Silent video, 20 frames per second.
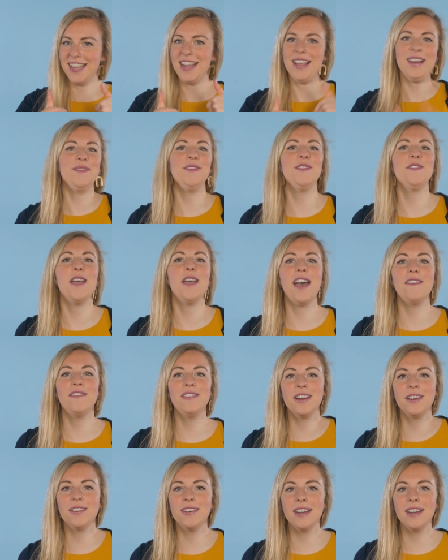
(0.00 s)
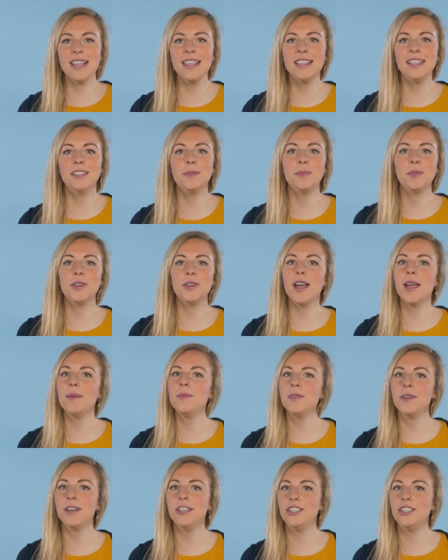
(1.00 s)
And if you haven't already,
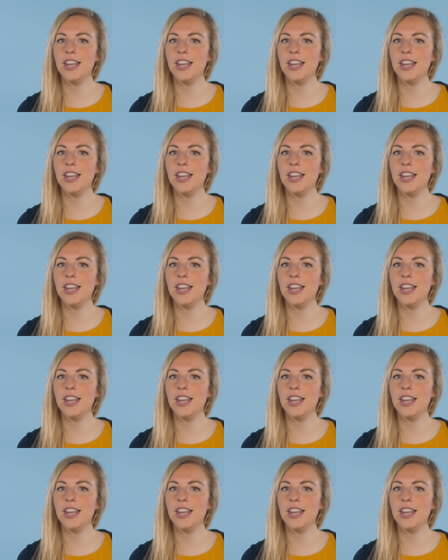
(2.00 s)
subscribe to our